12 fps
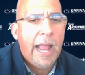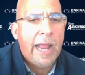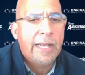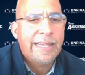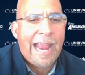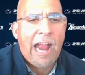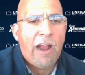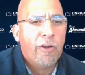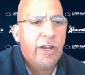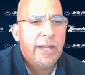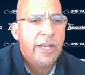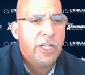and
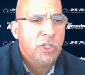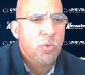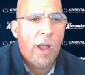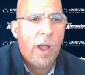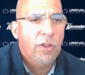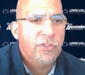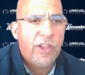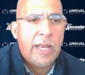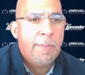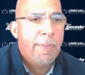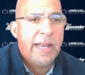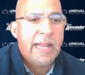carried it as well as
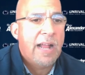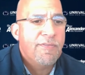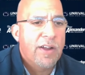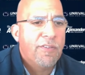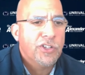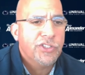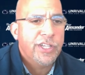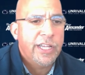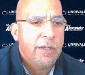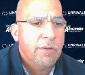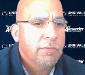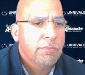anybody I've ever
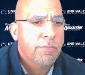seen.